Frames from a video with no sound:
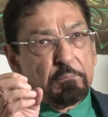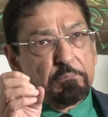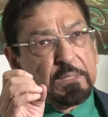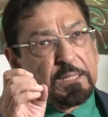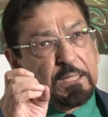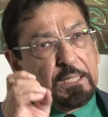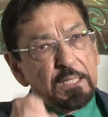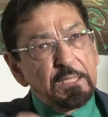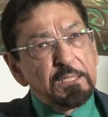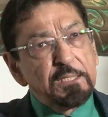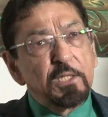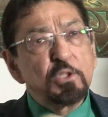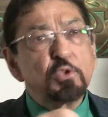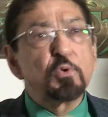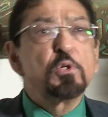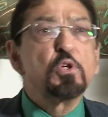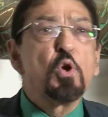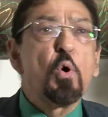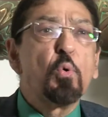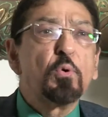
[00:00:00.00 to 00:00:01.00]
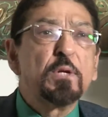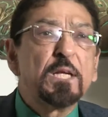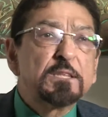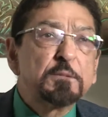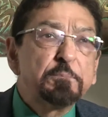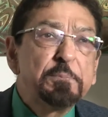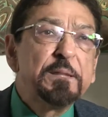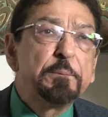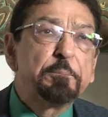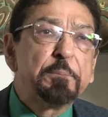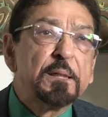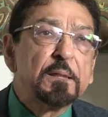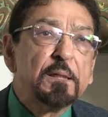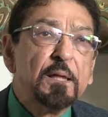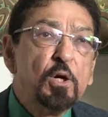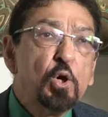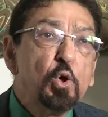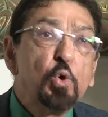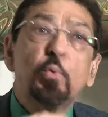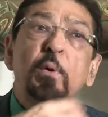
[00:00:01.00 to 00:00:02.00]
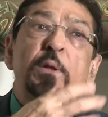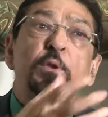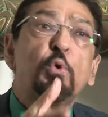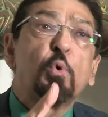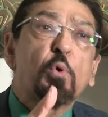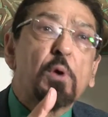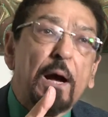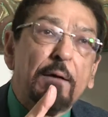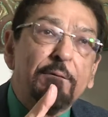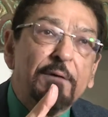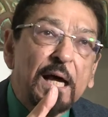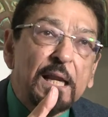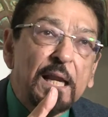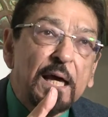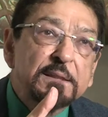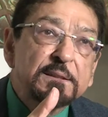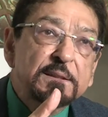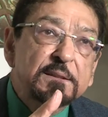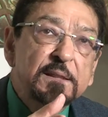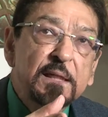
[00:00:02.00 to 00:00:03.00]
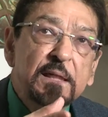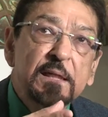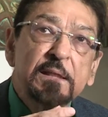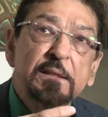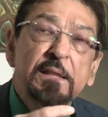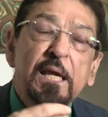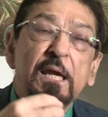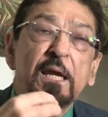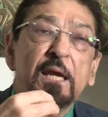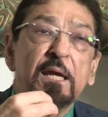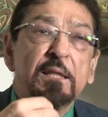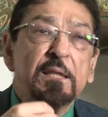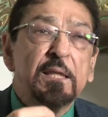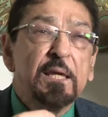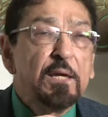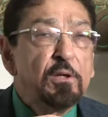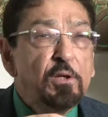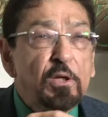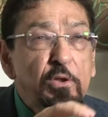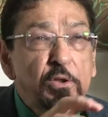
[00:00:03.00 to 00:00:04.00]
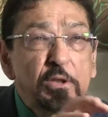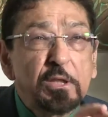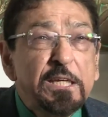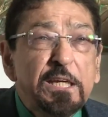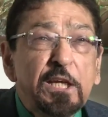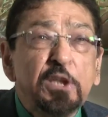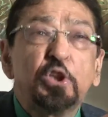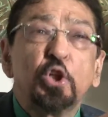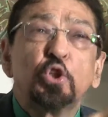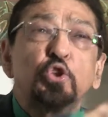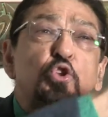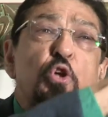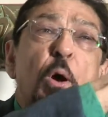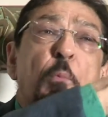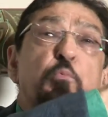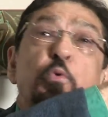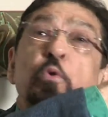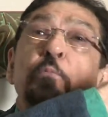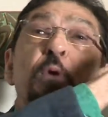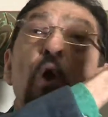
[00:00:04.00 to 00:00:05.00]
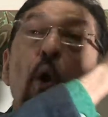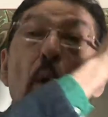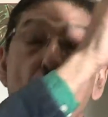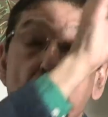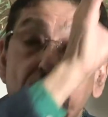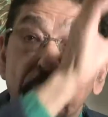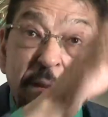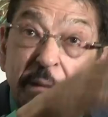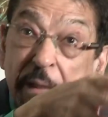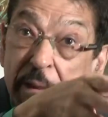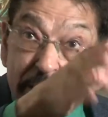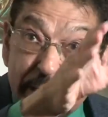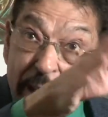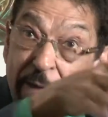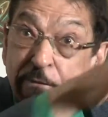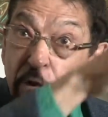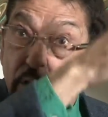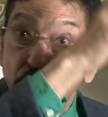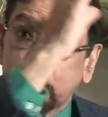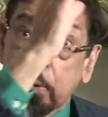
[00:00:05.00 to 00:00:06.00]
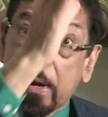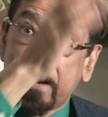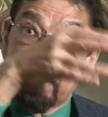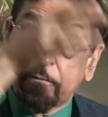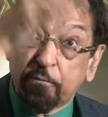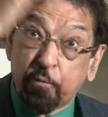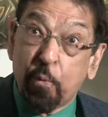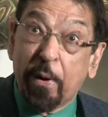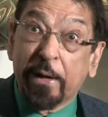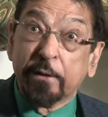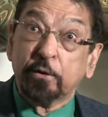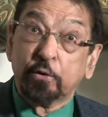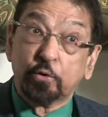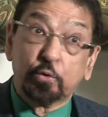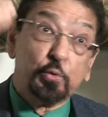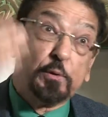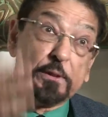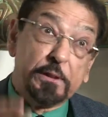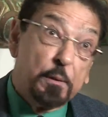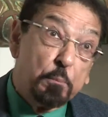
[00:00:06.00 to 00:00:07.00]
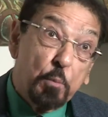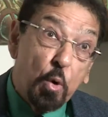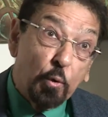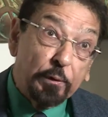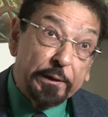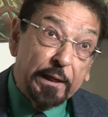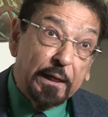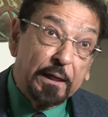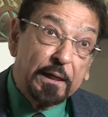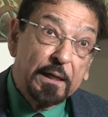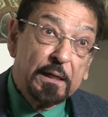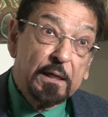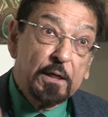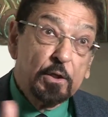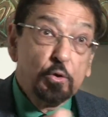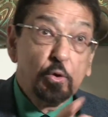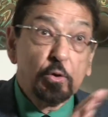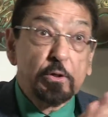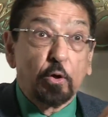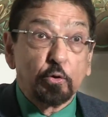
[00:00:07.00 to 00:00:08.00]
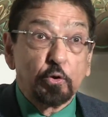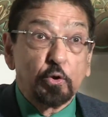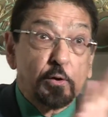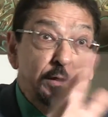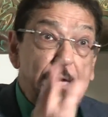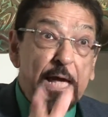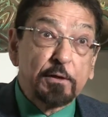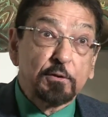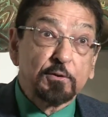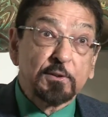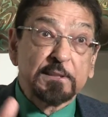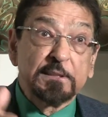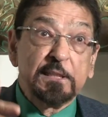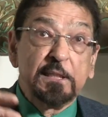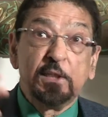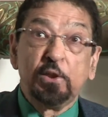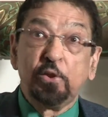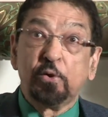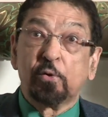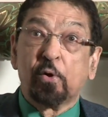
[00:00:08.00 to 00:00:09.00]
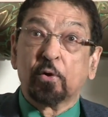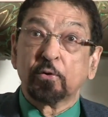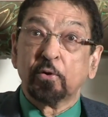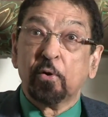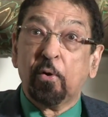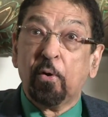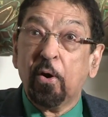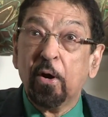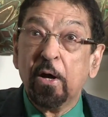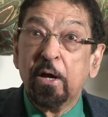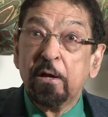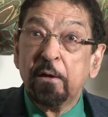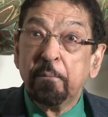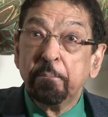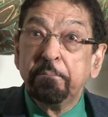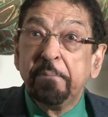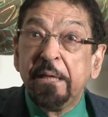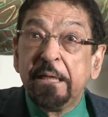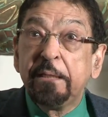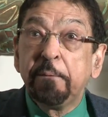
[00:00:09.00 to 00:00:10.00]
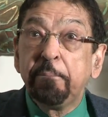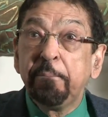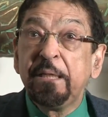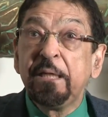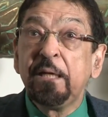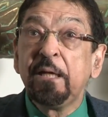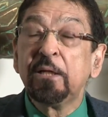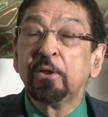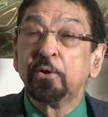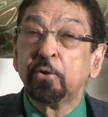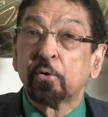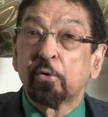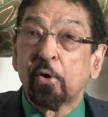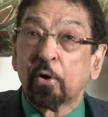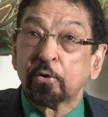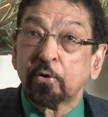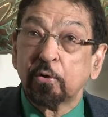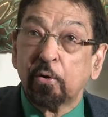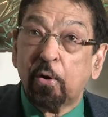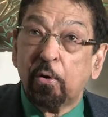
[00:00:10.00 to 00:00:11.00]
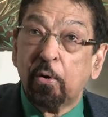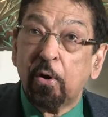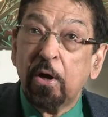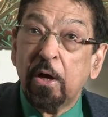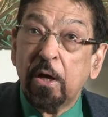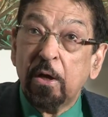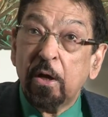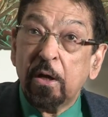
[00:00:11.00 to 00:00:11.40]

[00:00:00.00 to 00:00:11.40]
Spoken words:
But the Indians were known as people who were dukawalas. The Indian shop would be open till 11, 12, 1, 2 in the morning. You got your kerosene, you got your milli meal, you got your